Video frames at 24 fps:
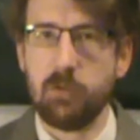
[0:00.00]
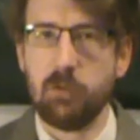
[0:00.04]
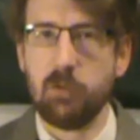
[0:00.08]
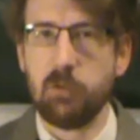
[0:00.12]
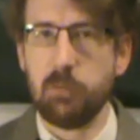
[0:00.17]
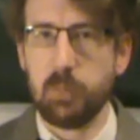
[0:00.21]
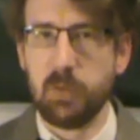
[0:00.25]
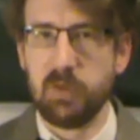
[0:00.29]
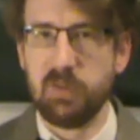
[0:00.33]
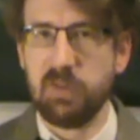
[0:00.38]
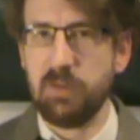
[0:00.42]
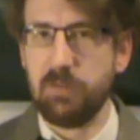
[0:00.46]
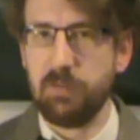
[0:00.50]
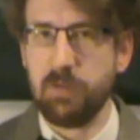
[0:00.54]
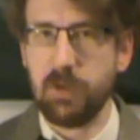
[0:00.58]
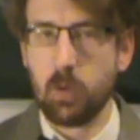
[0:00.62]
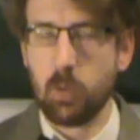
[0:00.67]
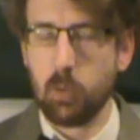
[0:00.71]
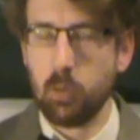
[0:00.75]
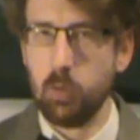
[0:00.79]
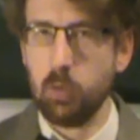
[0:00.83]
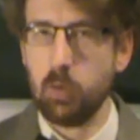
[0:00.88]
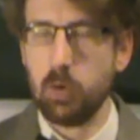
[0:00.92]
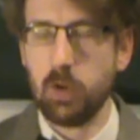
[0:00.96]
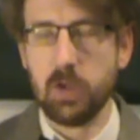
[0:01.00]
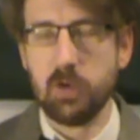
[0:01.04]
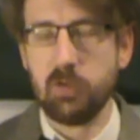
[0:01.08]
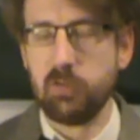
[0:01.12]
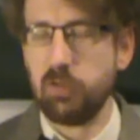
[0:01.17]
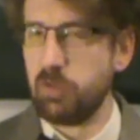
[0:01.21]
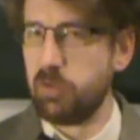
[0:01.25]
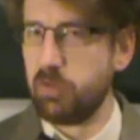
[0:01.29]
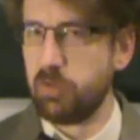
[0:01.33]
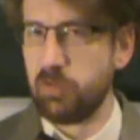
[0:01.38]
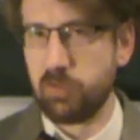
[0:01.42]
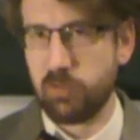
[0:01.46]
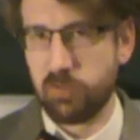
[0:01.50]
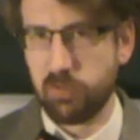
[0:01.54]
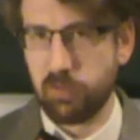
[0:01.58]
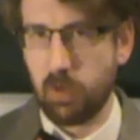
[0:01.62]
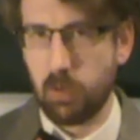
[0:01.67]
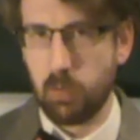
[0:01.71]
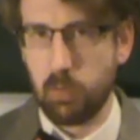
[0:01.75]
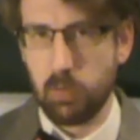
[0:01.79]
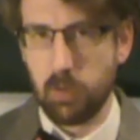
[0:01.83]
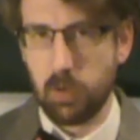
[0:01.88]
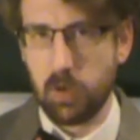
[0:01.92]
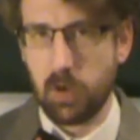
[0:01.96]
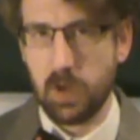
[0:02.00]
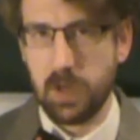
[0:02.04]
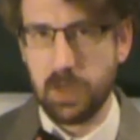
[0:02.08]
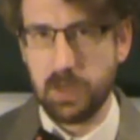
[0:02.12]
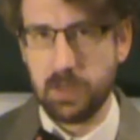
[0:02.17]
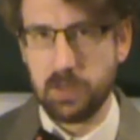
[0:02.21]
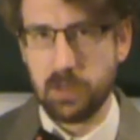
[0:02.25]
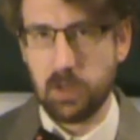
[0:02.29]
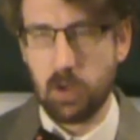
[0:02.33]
specific order just so that I